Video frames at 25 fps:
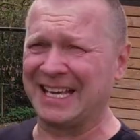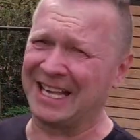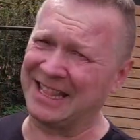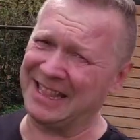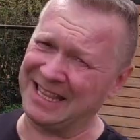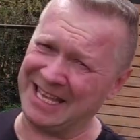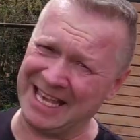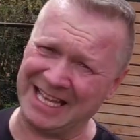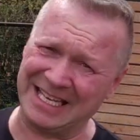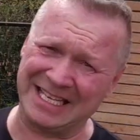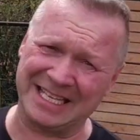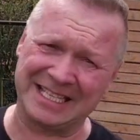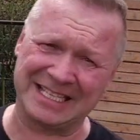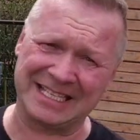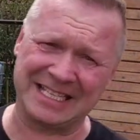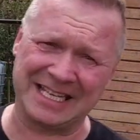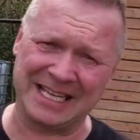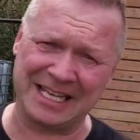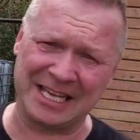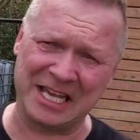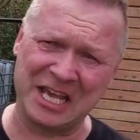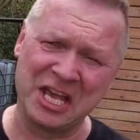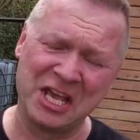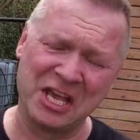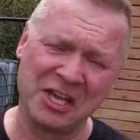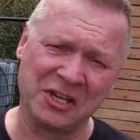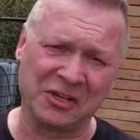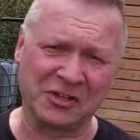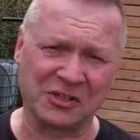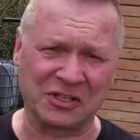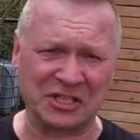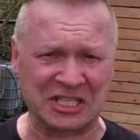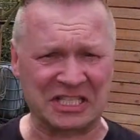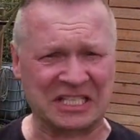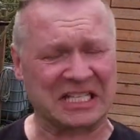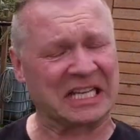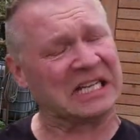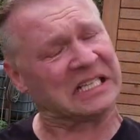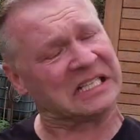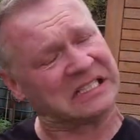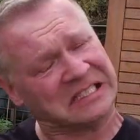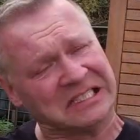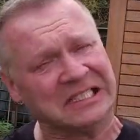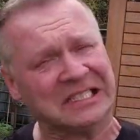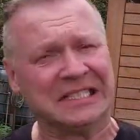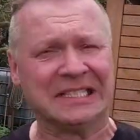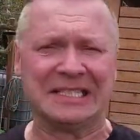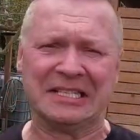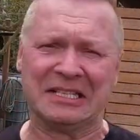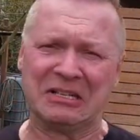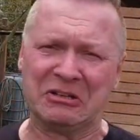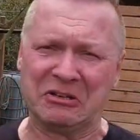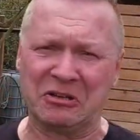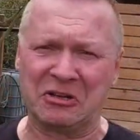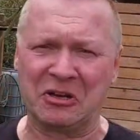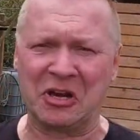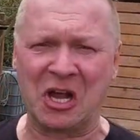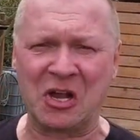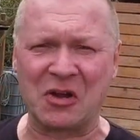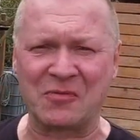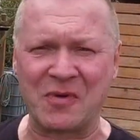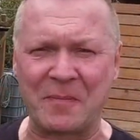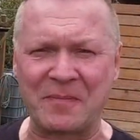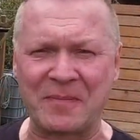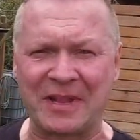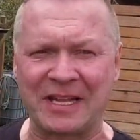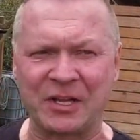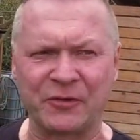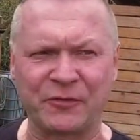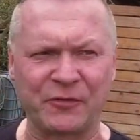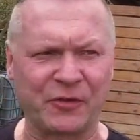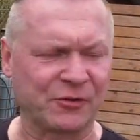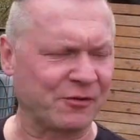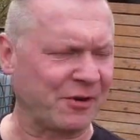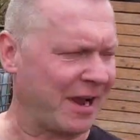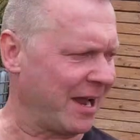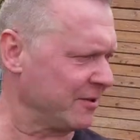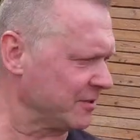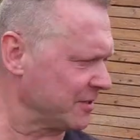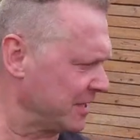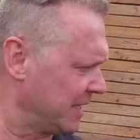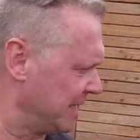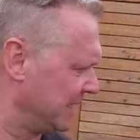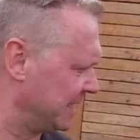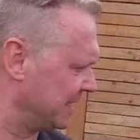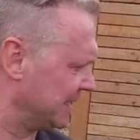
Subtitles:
at the end of the day, you just rip it up the ground.